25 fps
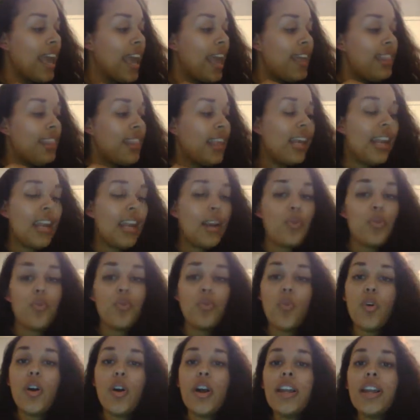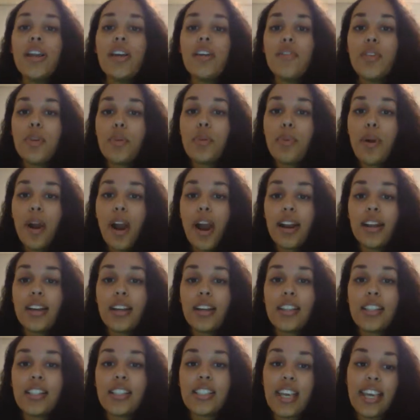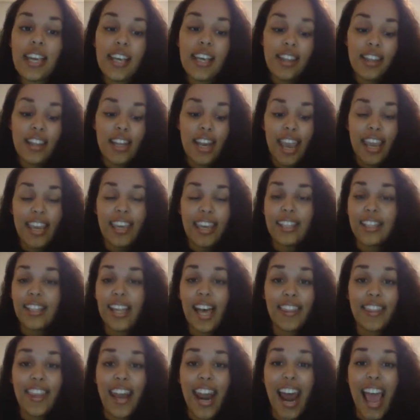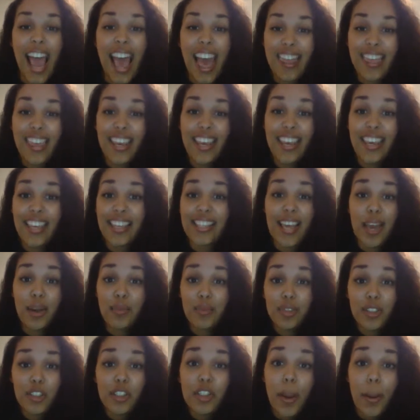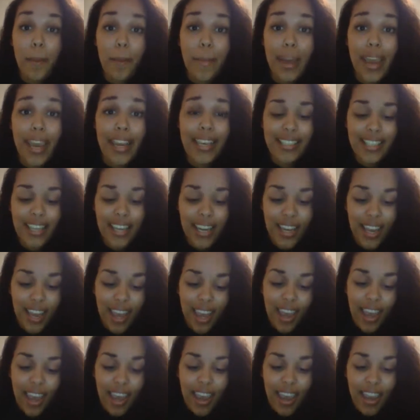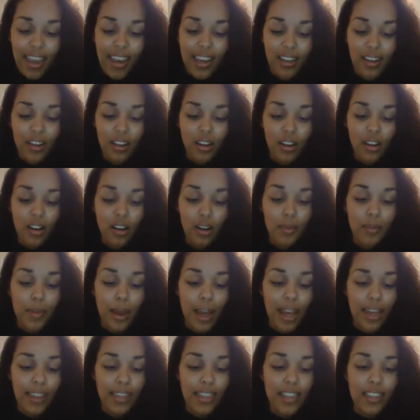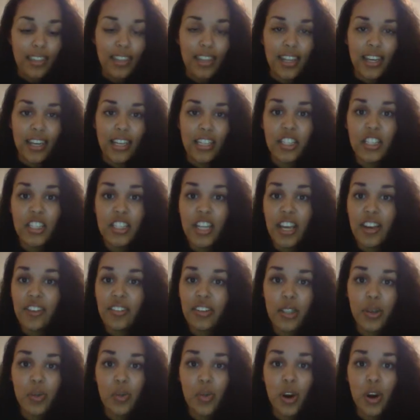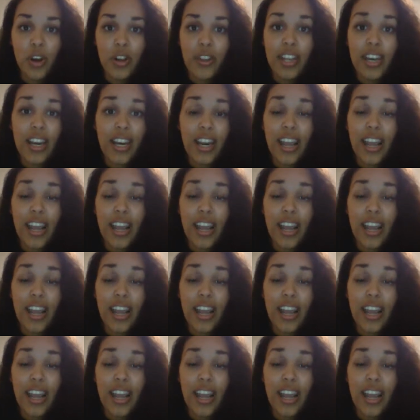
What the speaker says: And then one of their products in the Naked line that I think is absolutely amazing, and I think that it's definitely worth it.